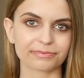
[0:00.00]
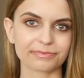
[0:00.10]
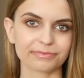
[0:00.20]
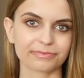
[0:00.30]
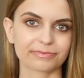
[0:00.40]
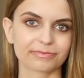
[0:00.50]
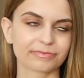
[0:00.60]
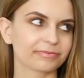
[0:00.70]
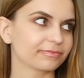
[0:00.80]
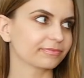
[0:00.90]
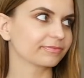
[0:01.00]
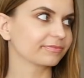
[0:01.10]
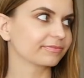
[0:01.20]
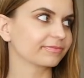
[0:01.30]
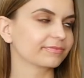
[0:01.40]

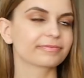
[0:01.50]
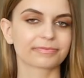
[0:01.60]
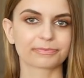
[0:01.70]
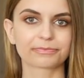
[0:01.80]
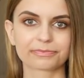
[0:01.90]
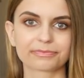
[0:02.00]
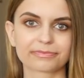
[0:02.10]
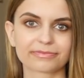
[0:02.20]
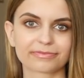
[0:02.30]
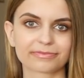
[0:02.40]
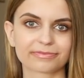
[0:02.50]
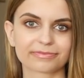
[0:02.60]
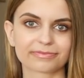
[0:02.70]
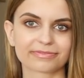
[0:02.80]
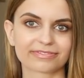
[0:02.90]

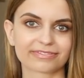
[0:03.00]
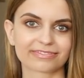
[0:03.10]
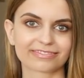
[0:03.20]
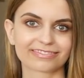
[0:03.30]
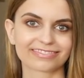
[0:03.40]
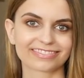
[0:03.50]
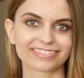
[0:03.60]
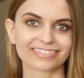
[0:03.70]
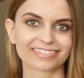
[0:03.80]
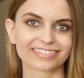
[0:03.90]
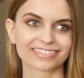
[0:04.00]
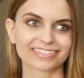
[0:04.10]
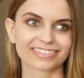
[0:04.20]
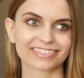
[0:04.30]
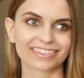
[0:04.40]

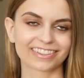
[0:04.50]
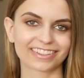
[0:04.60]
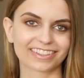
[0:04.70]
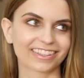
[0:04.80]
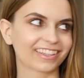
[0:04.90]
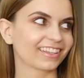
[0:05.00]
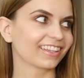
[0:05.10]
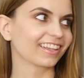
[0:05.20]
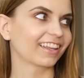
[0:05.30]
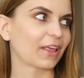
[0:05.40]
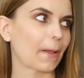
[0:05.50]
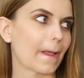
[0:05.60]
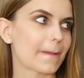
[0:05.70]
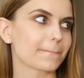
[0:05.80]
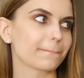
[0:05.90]

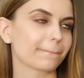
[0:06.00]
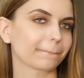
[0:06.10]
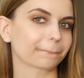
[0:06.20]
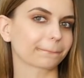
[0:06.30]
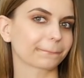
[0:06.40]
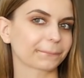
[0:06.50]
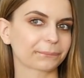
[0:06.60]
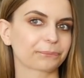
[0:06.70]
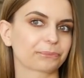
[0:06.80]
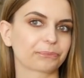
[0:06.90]
[no speech]